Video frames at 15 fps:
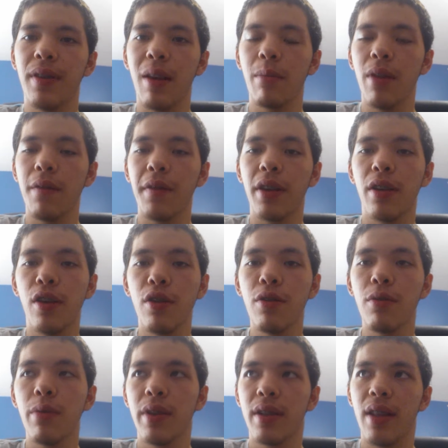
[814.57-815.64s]
Them loving
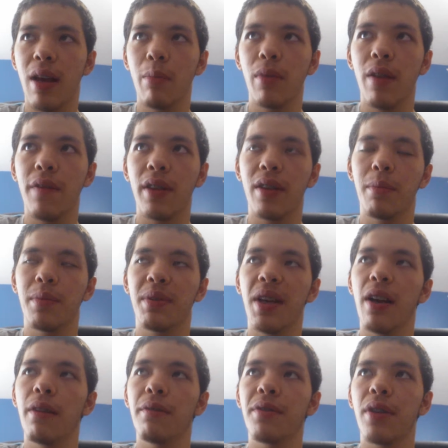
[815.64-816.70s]
you was them loving
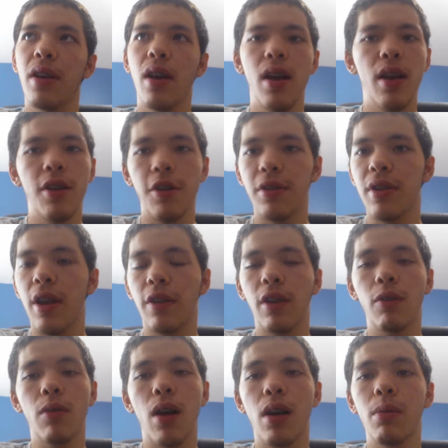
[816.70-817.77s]
themselves. There's
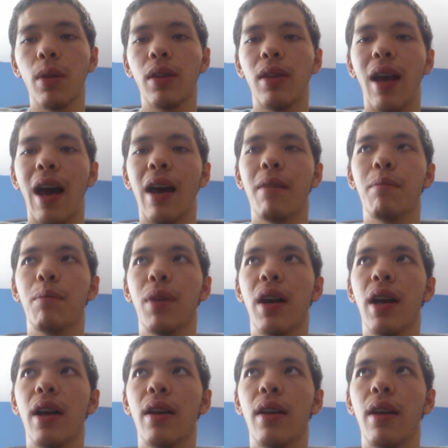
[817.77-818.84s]
nothing wrong with that.
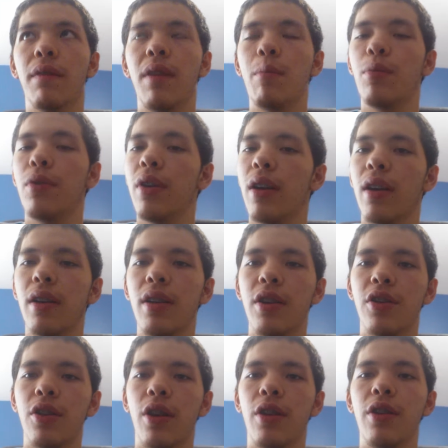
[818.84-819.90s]
But if they put a
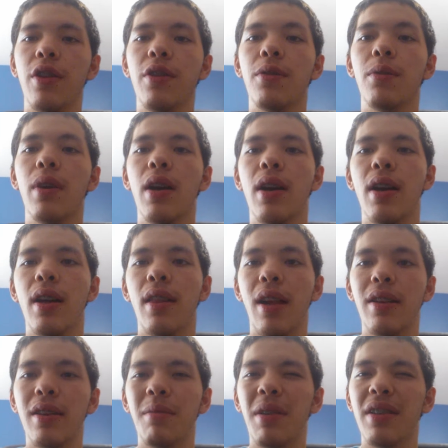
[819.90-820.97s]
condition on you,
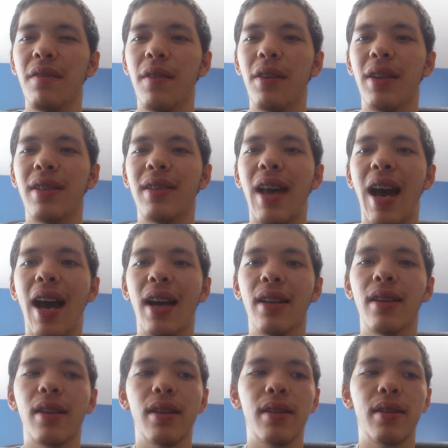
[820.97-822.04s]
that just makes it very sad,
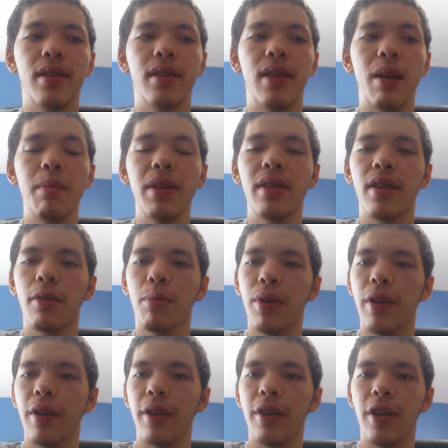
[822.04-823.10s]
because that means they're
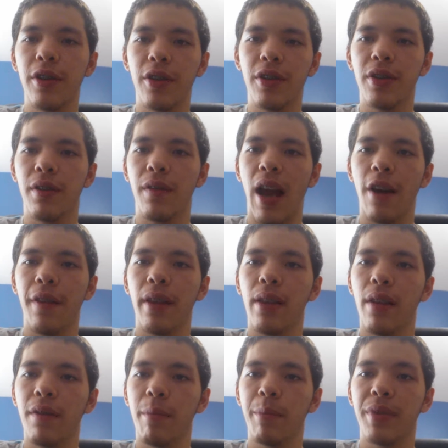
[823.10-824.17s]
putting conditions on how they
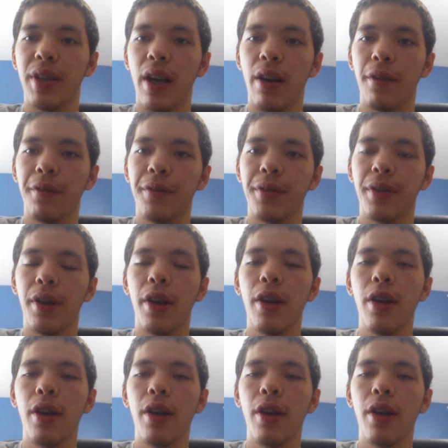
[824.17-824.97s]
love themselves.